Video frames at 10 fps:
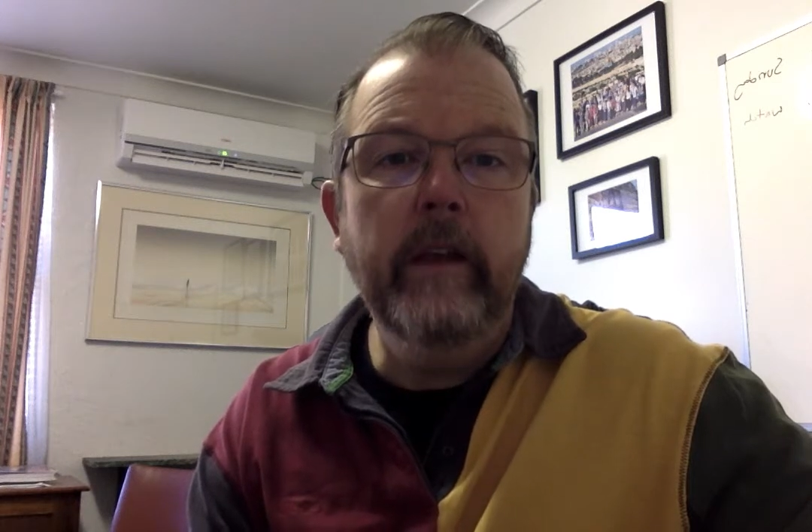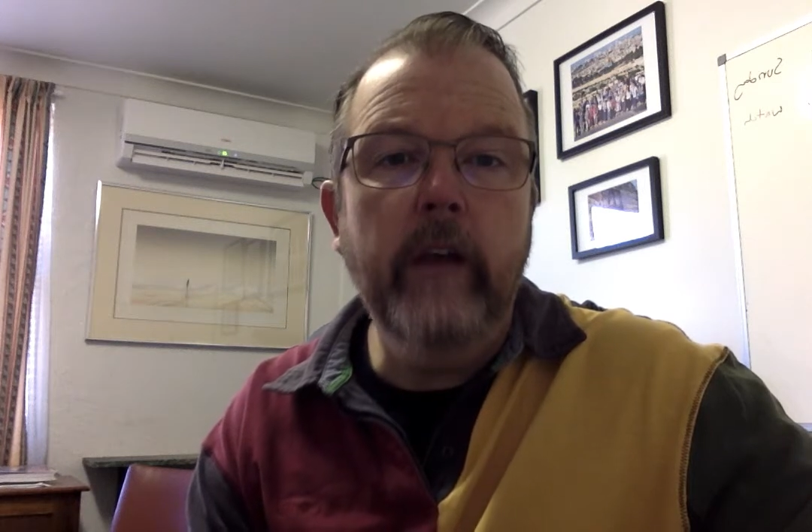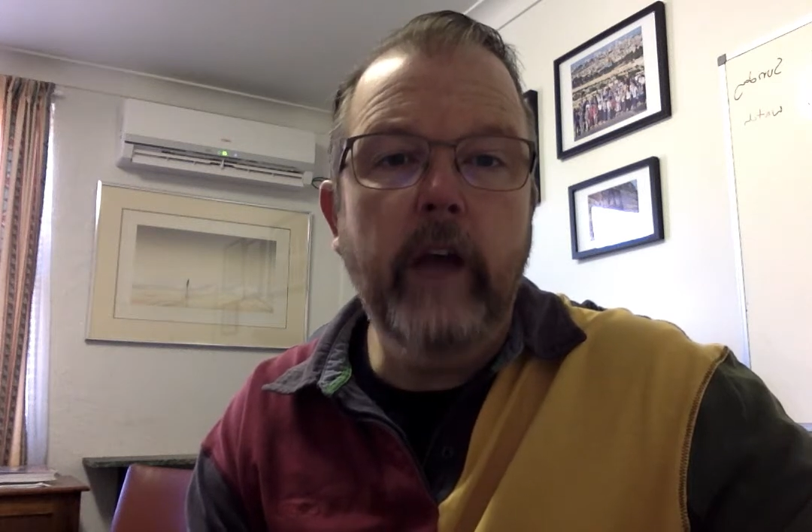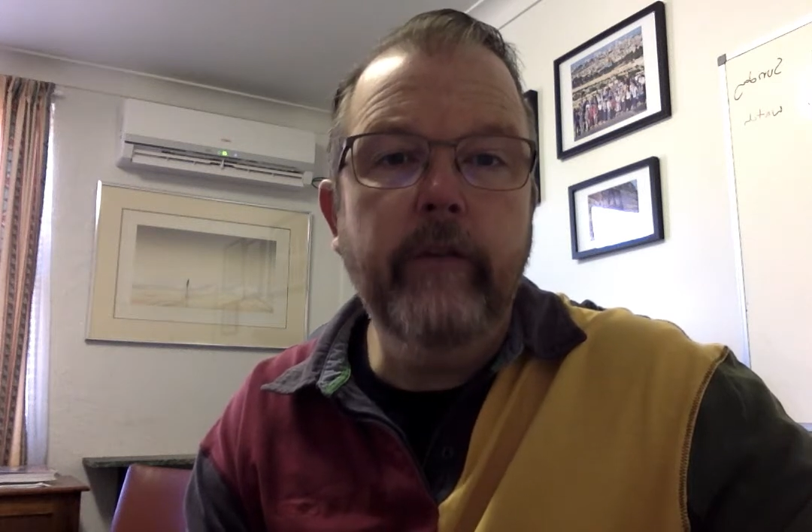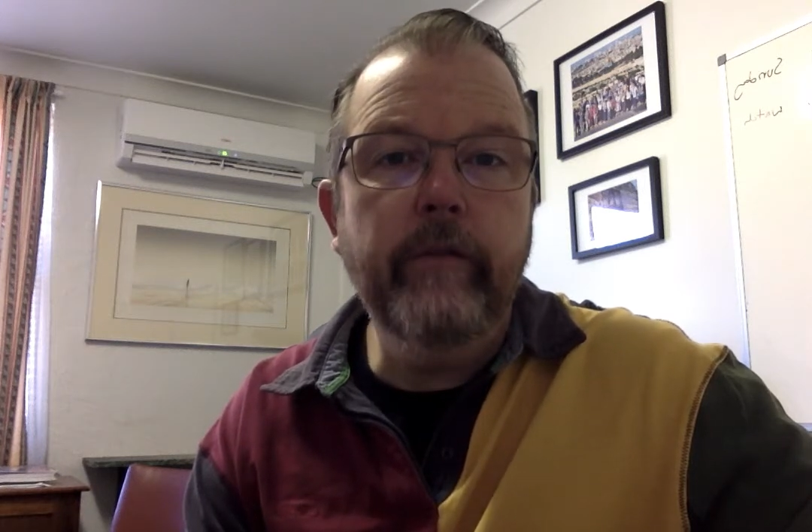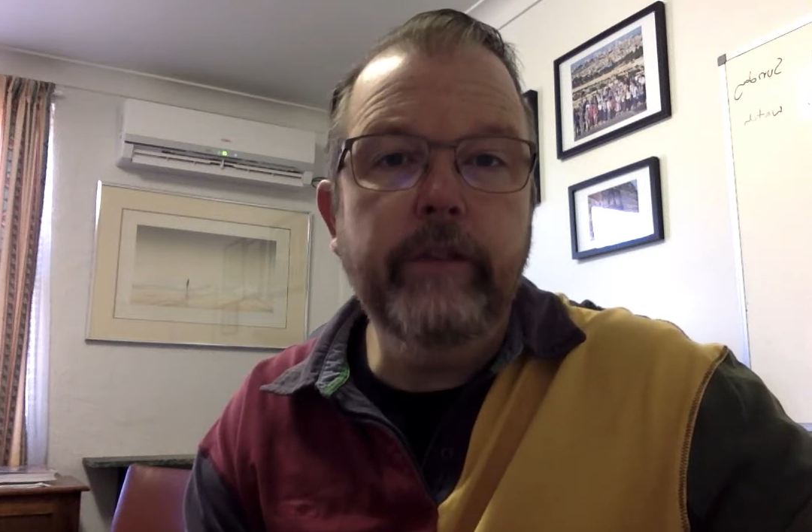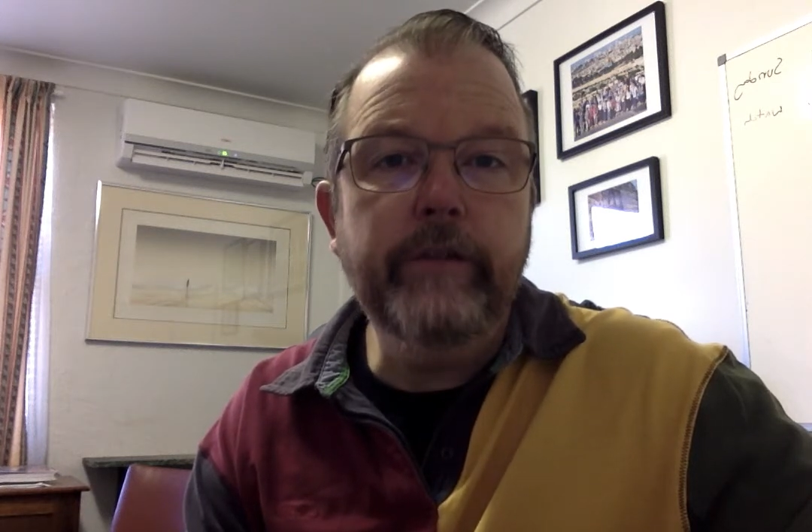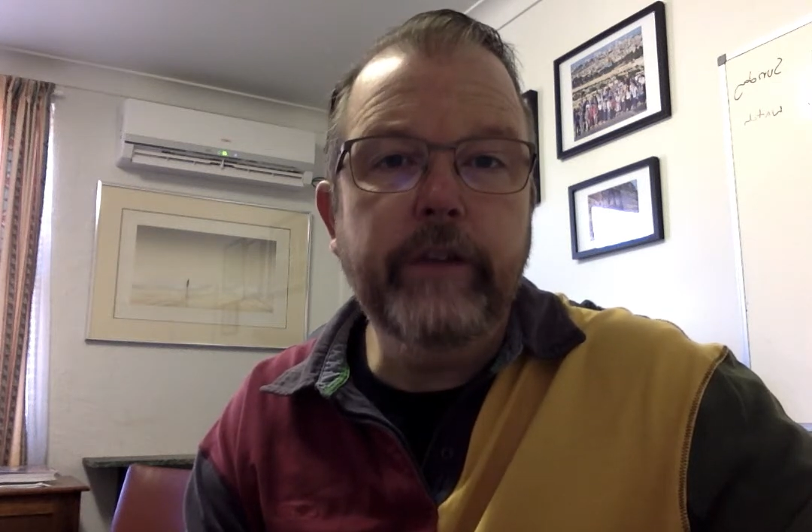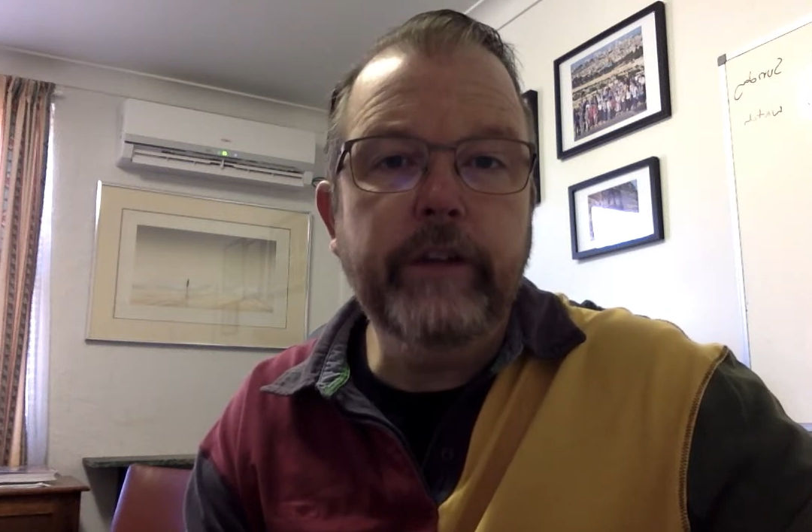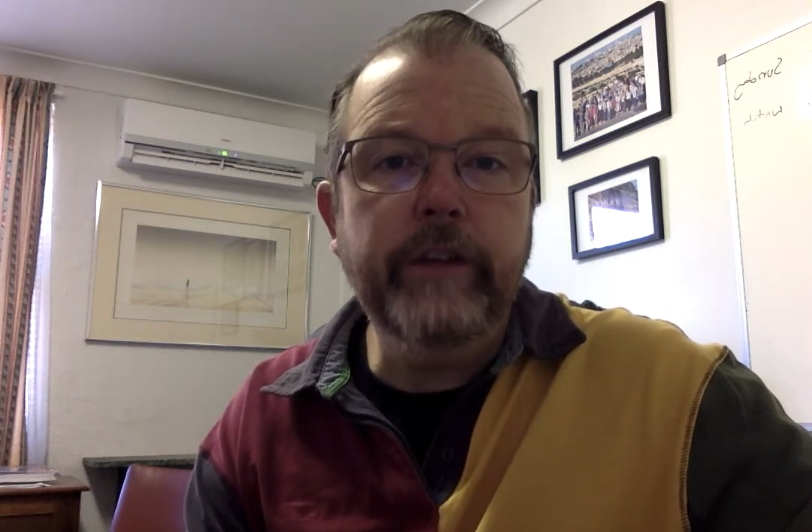COVID
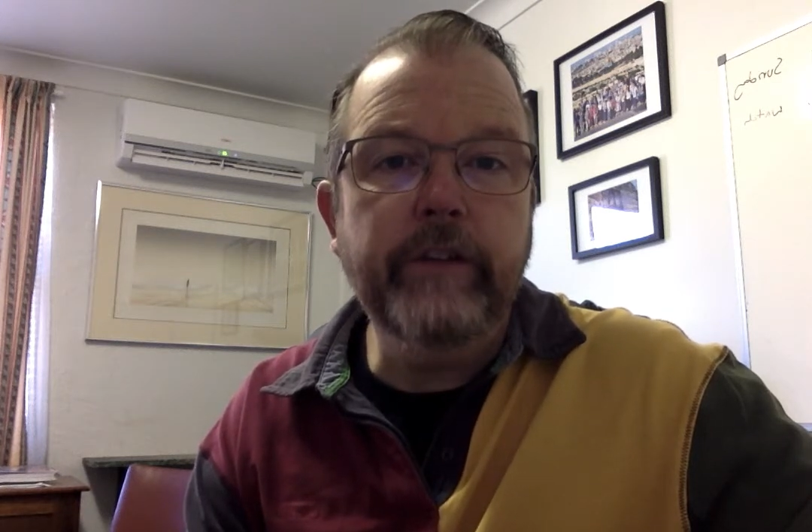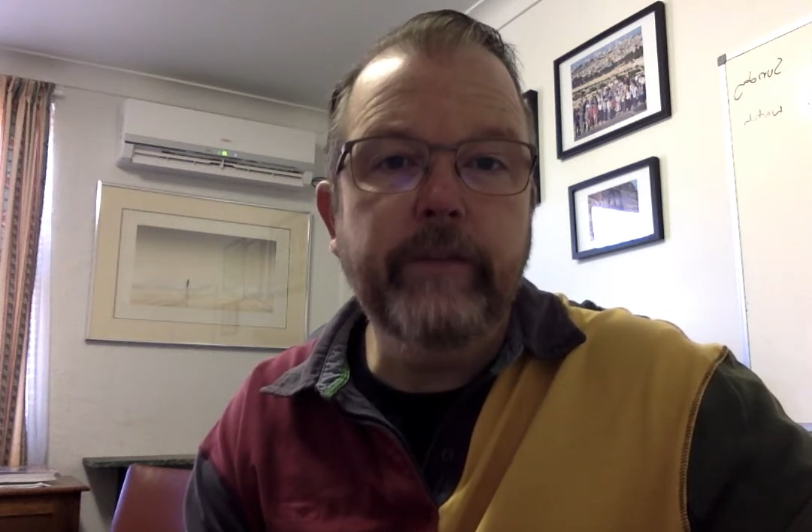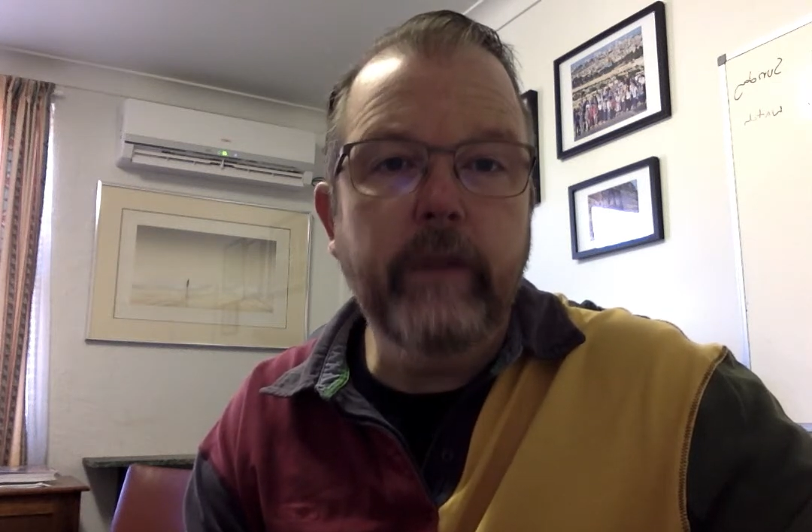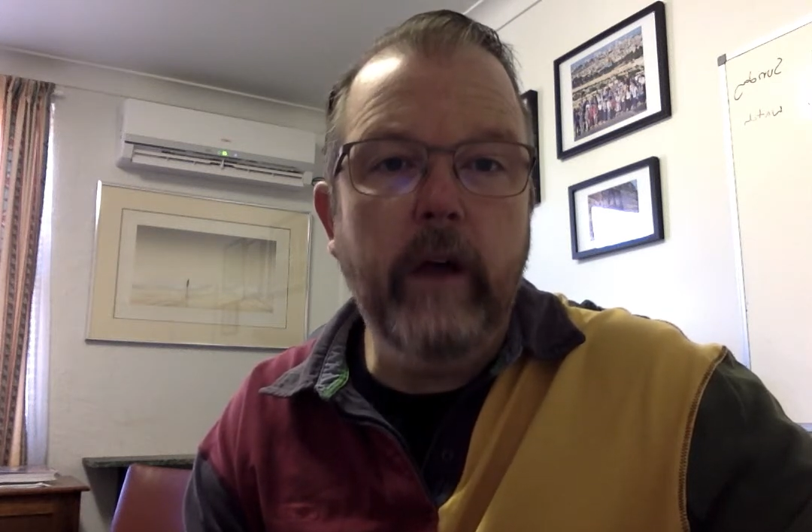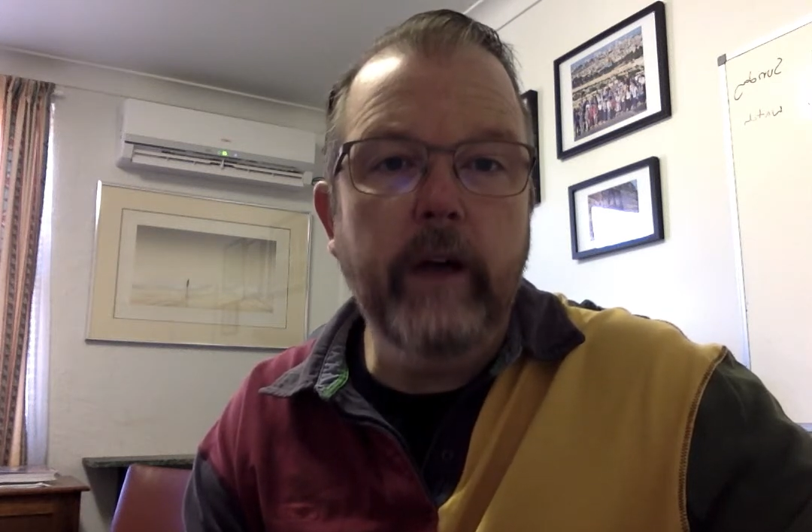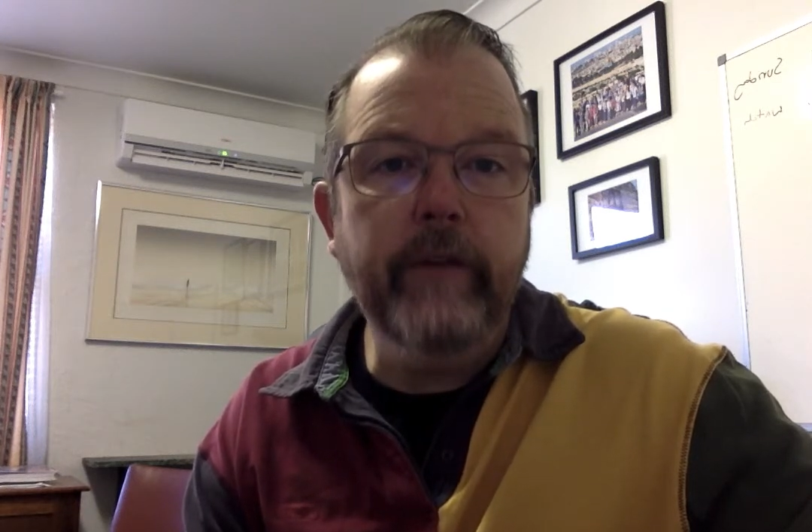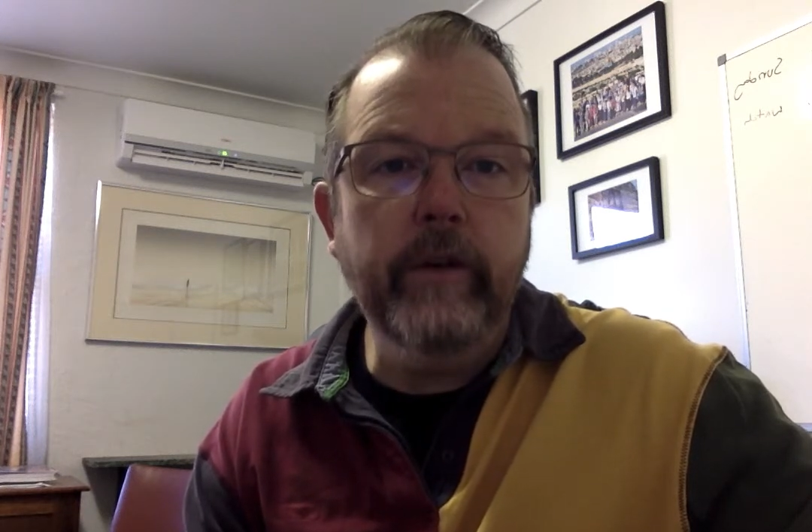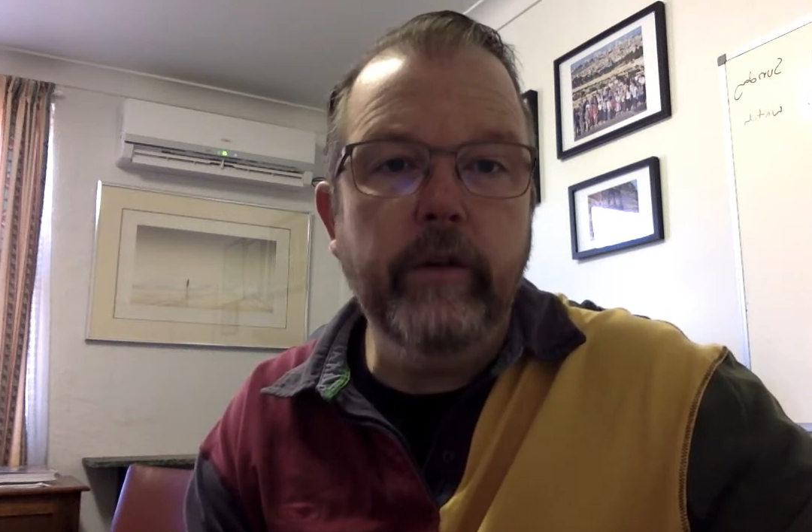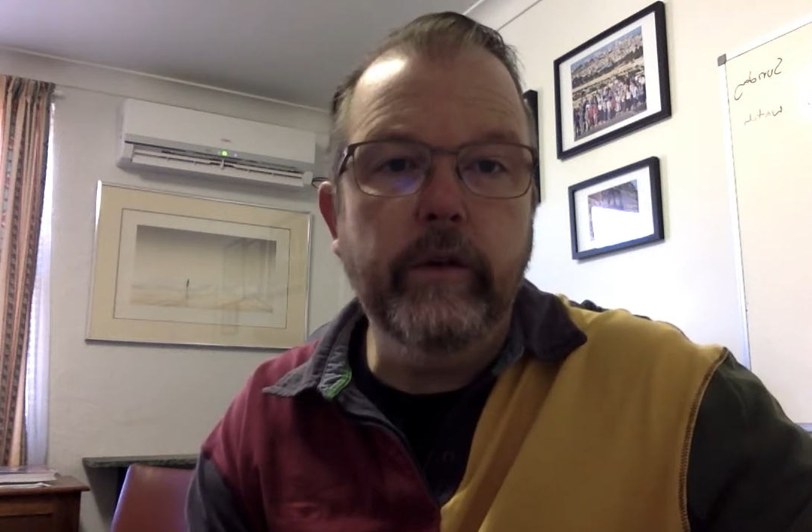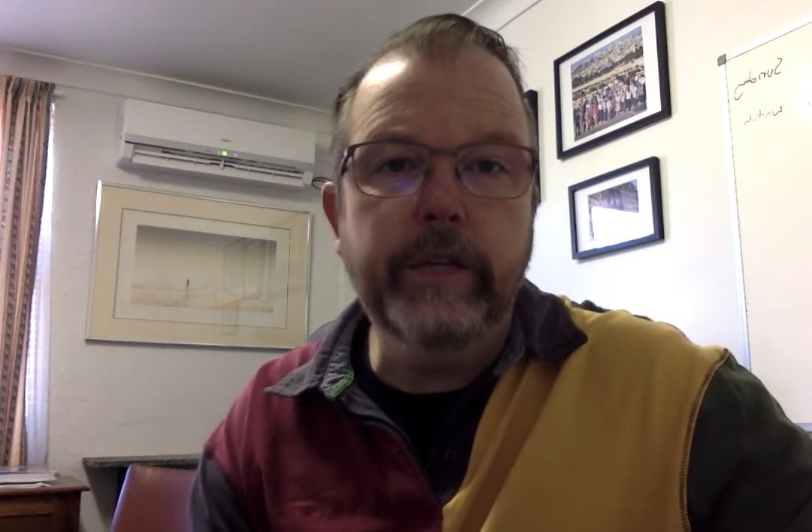restrictions apply, of
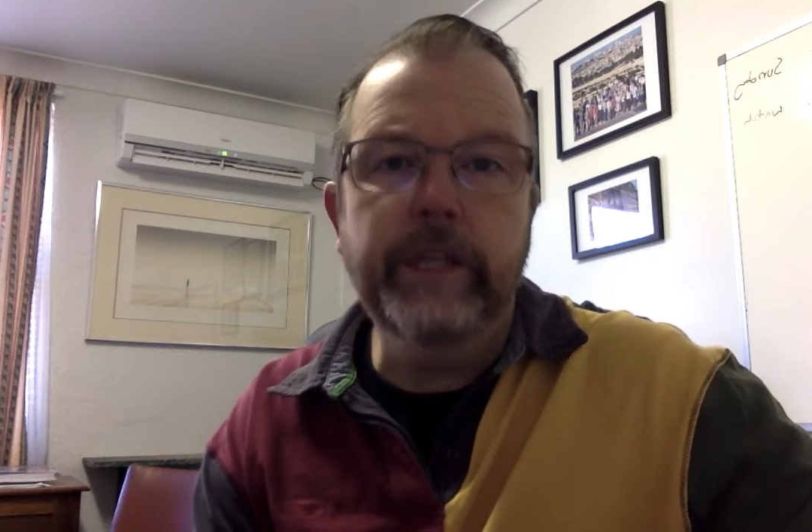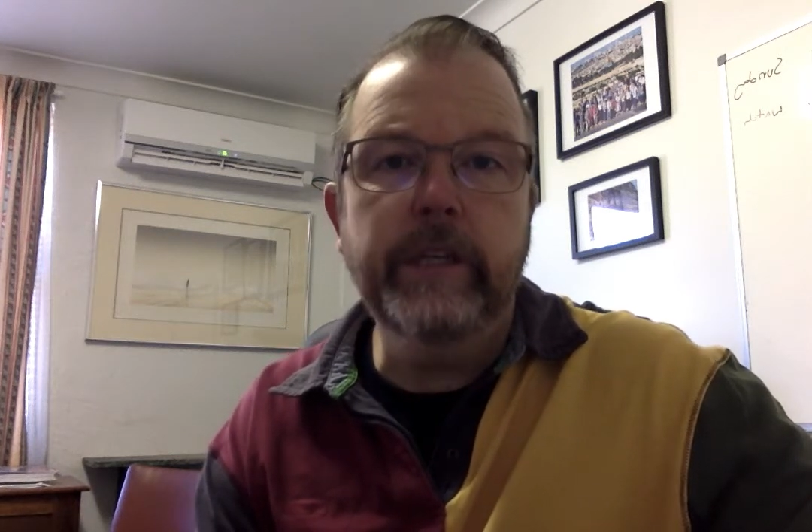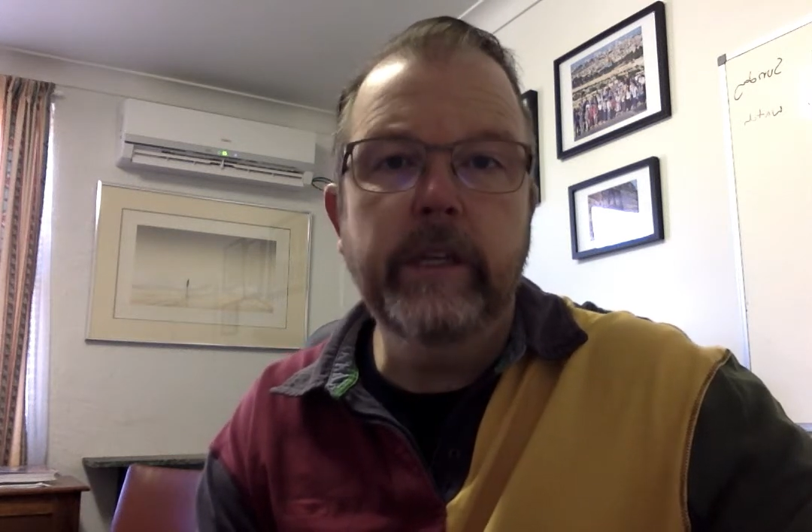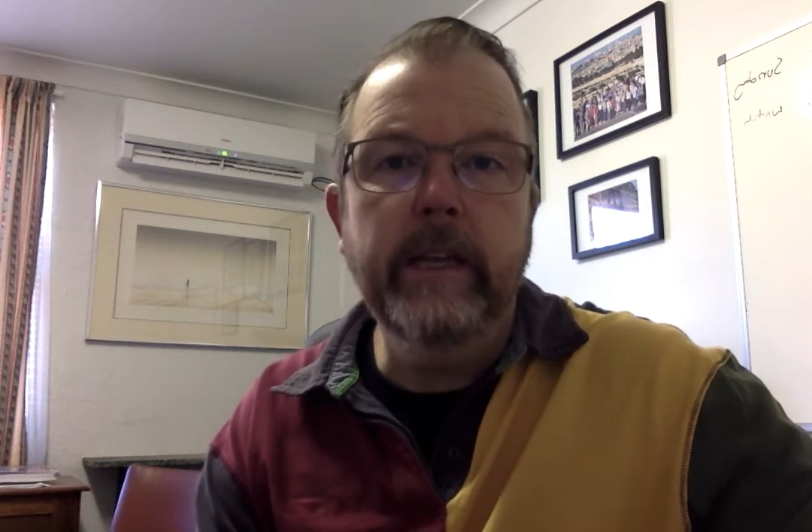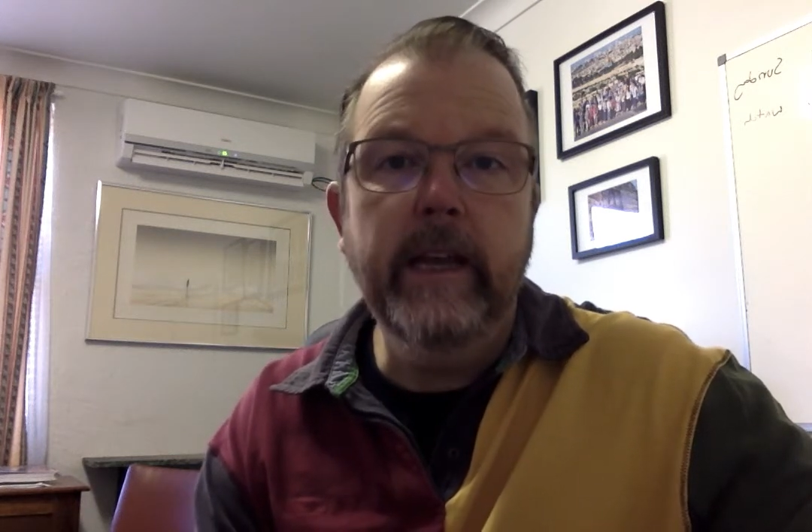course.